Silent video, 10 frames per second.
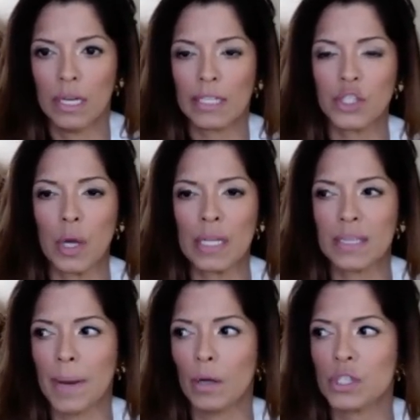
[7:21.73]
It's
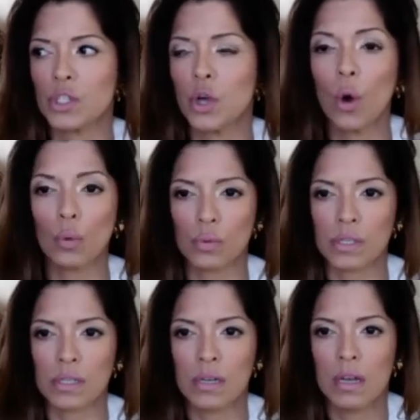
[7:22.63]
about
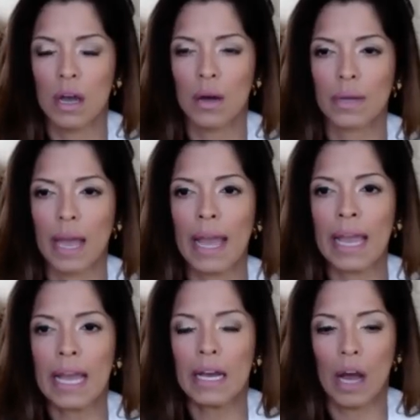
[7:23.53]
souls.
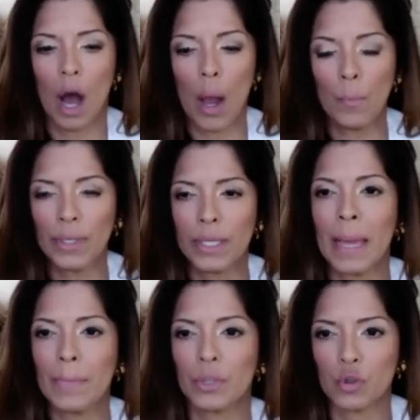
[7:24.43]
Okay. And bringing
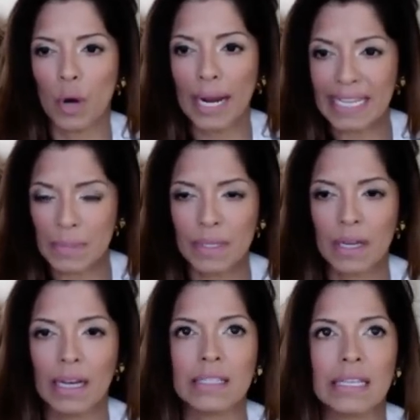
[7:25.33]
people to Christ,
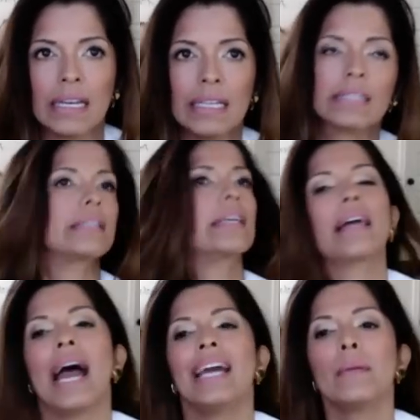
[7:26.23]
because see,
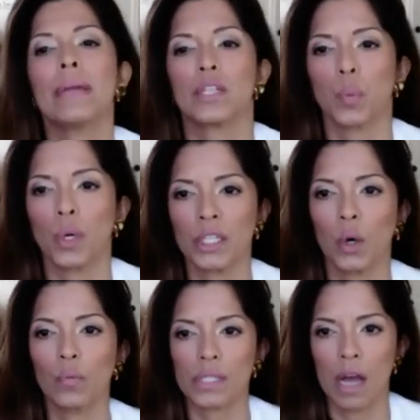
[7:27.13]
the enemy is working
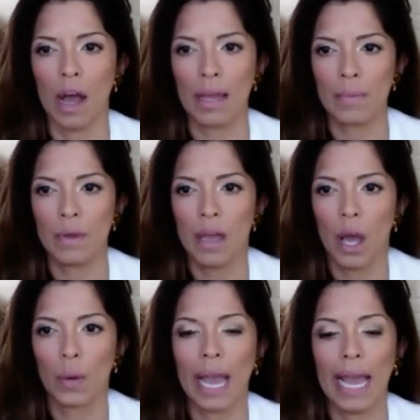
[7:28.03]
overtime,
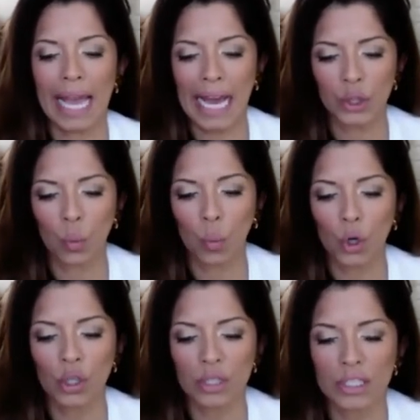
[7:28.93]
okay? And the
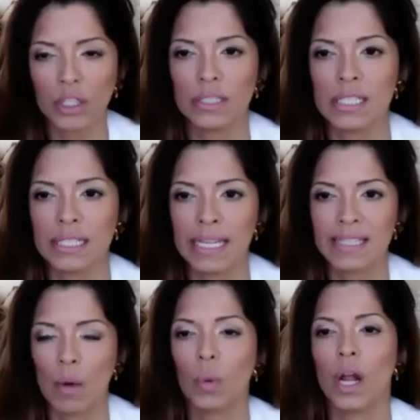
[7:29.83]
word clearly states
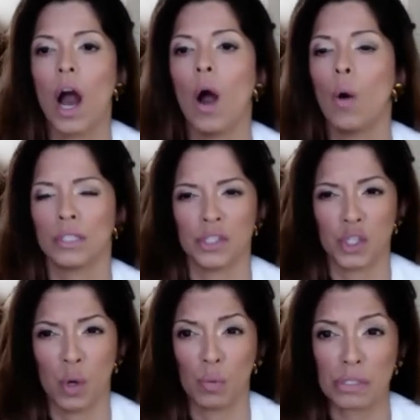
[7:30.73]
that without holiness,
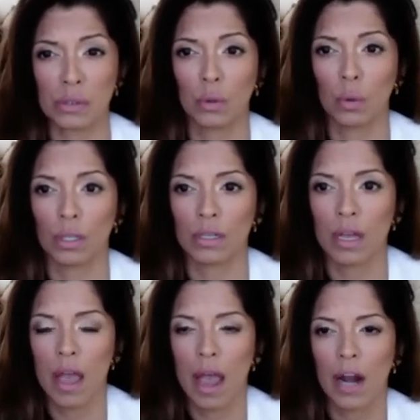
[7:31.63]
no one will see the Lord,
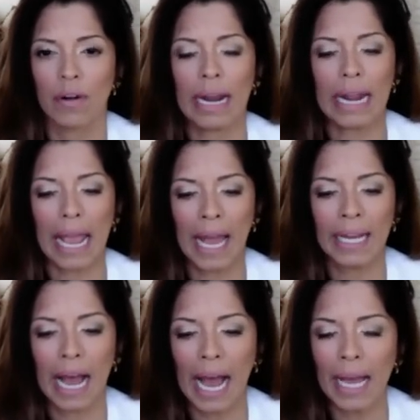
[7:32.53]
all right?
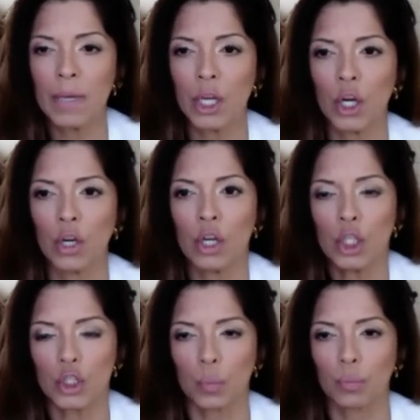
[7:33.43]
And I'm here
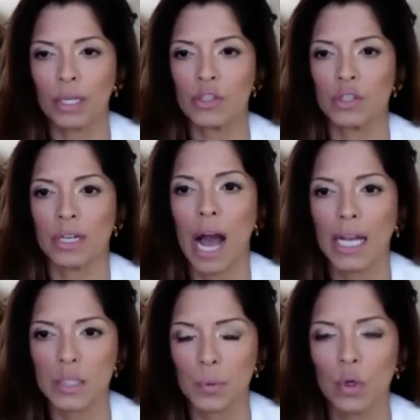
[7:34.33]
to preach the
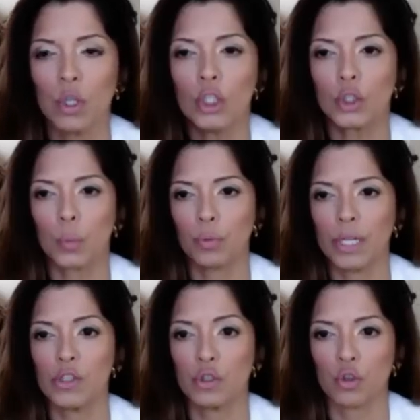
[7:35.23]
gospel, to
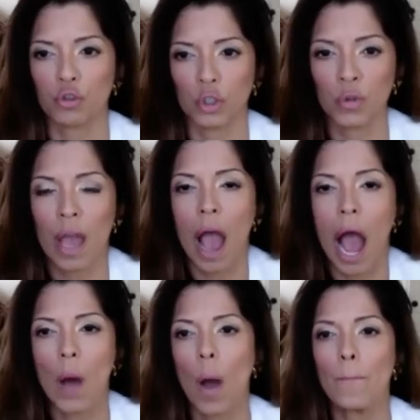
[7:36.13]
preach the truth.
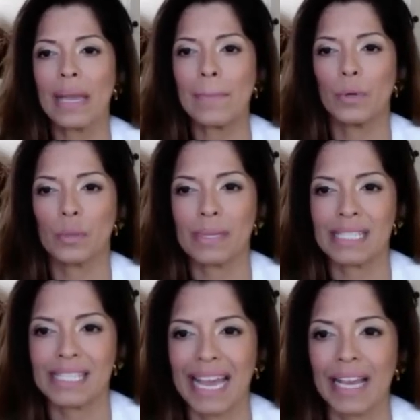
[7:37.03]
I want people to be
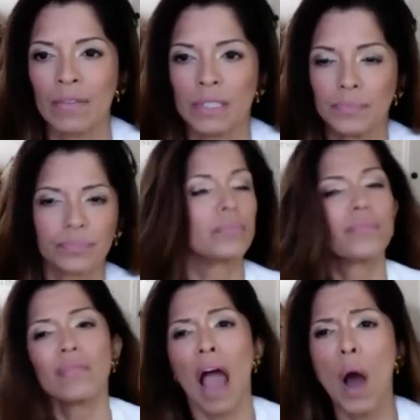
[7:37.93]
saved.
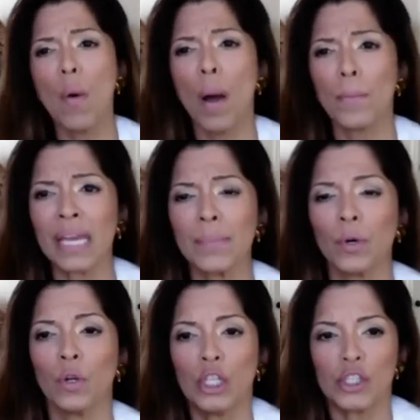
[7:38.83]
I want
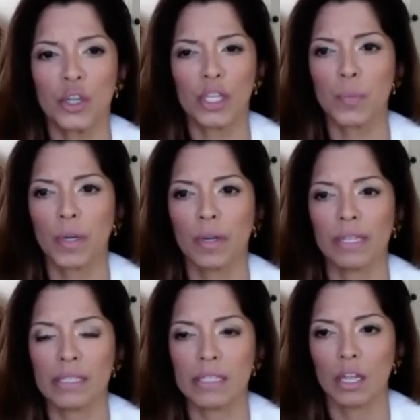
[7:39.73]
people to
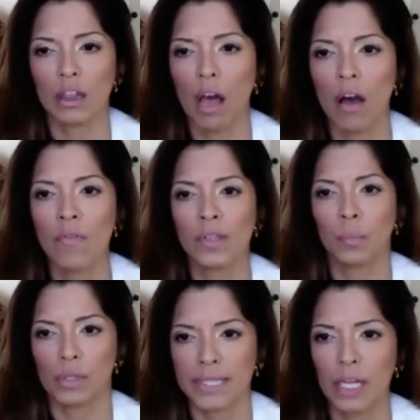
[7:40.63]
experience the love and the
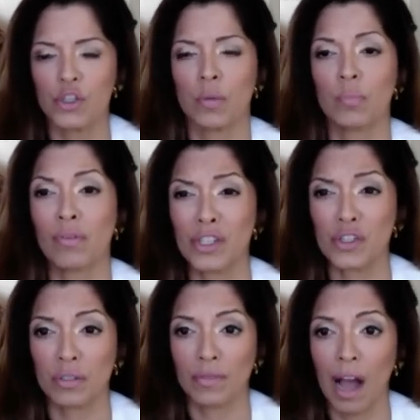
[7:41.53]
protection and
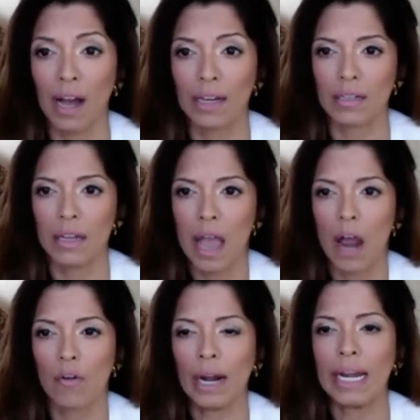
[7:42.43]
provision of God,
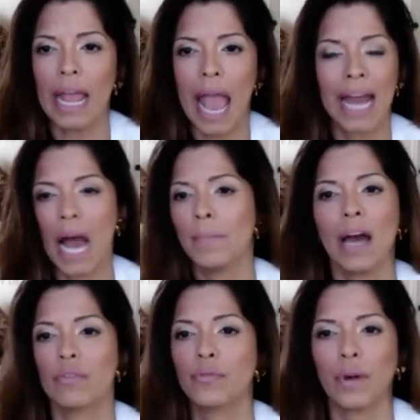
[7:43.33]
all right? And I'm
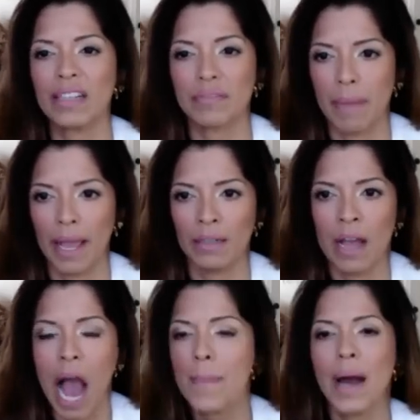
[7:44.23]
not afraid of man.
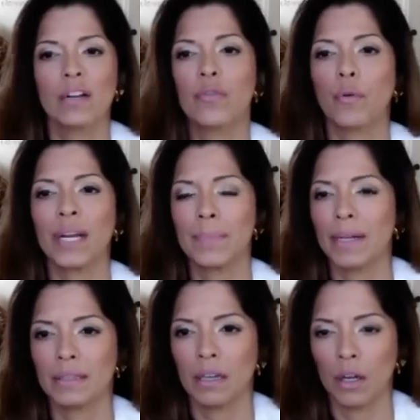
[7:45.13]
I'm not afraid
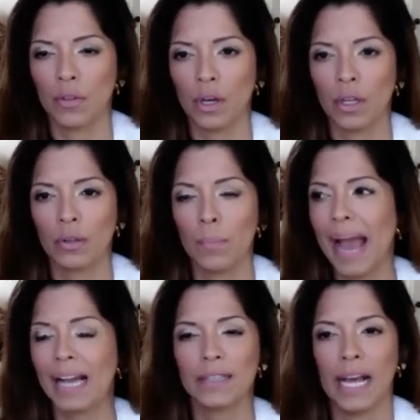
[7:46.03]
about the
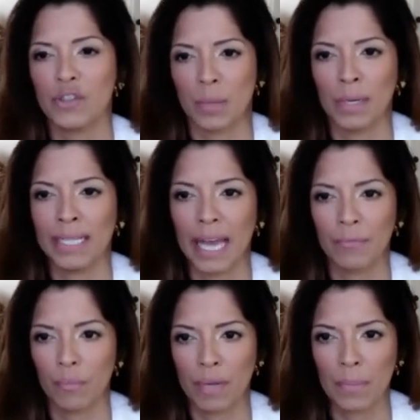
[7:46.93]
backlash I'm going to get
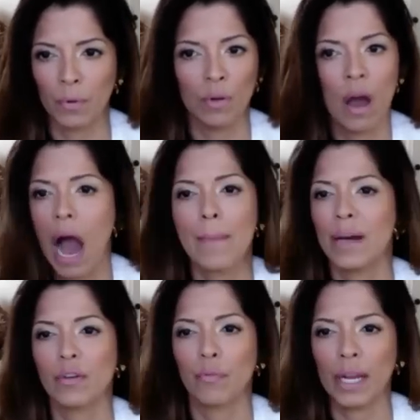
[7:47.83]
from people. I'm
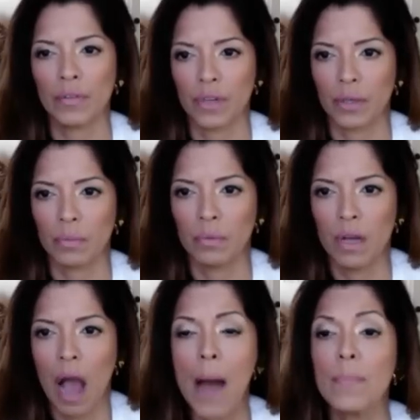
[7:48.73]
not afraid of you.
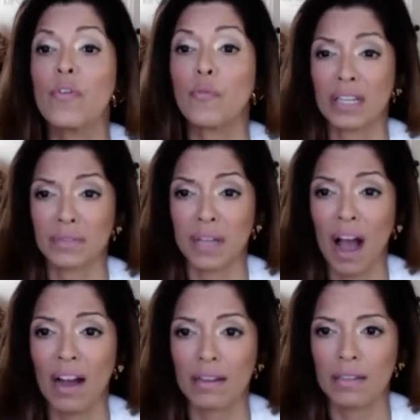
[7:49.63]
I'm afraid of
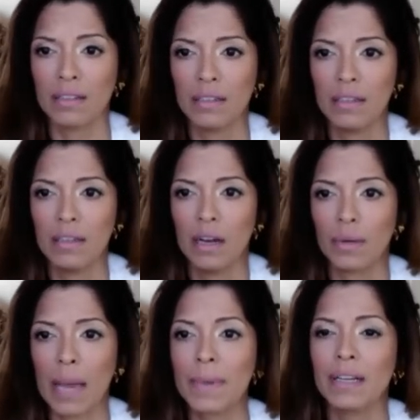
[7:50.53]
God,
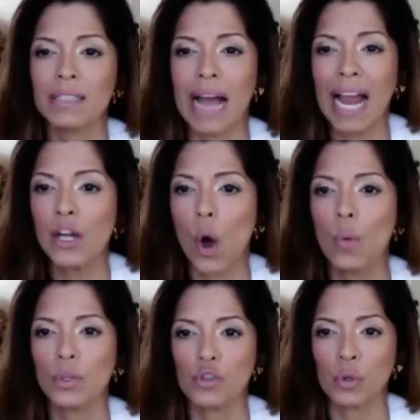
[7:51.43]
okay? Because I know
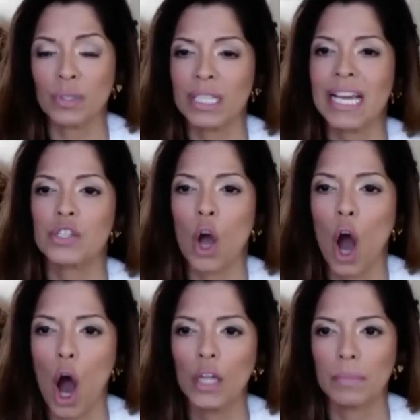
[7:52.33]
the truth, and He has
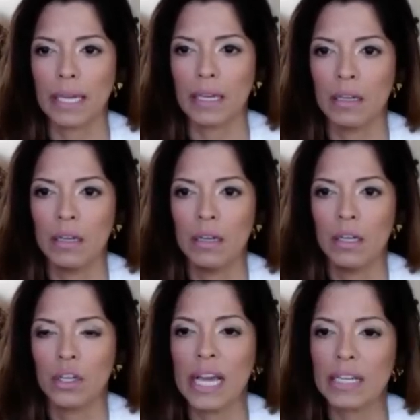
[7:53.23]
called me.
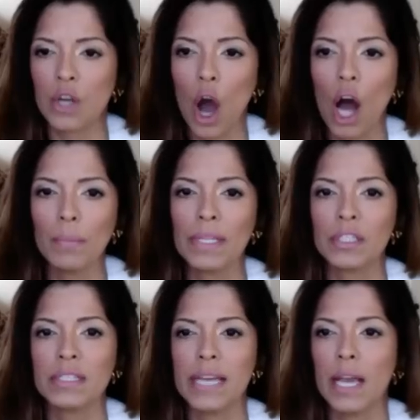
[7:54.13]
He has called me
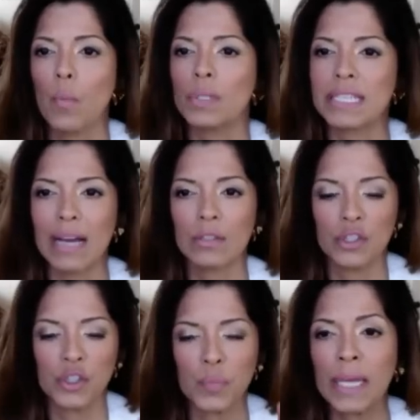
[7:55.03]
to say to
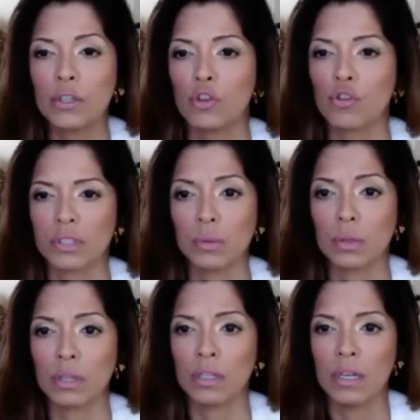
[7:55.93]
speak the truth.